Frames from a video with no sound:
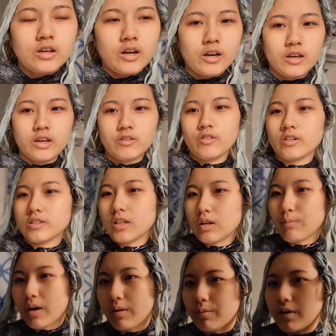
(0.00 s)
I can't really see the
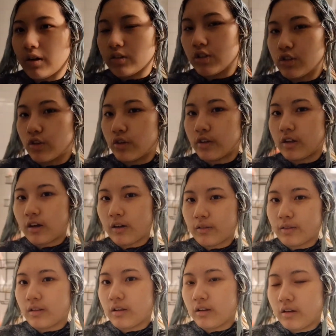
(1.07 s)
back, but I'll just show you.
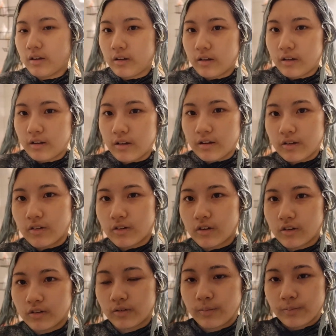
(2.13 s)
Here we
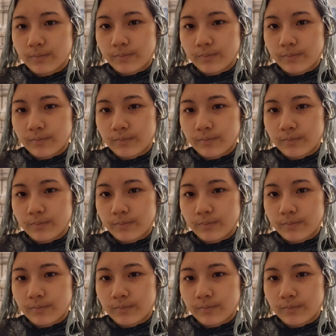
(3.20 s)
go.